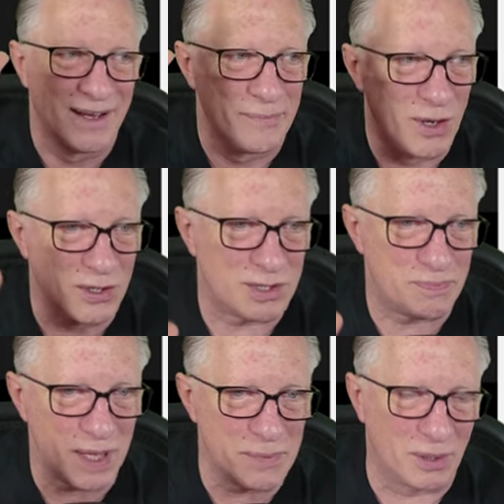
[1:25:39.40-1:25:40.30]
Most
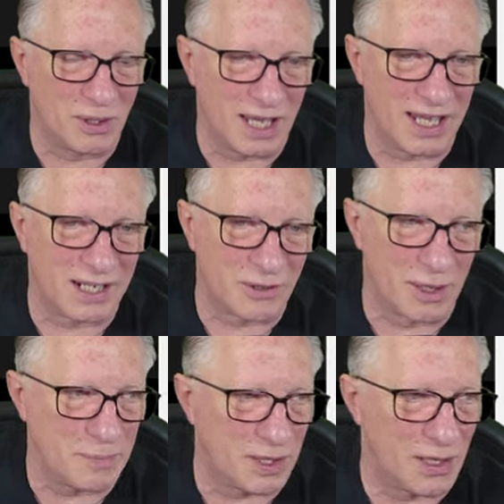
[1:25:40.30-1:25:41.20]
people in
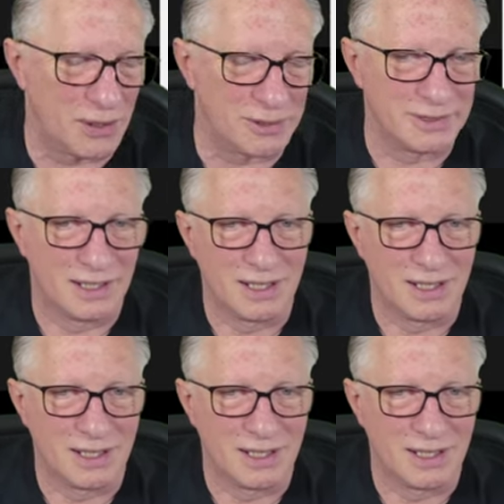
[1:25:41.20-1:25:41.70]
crypto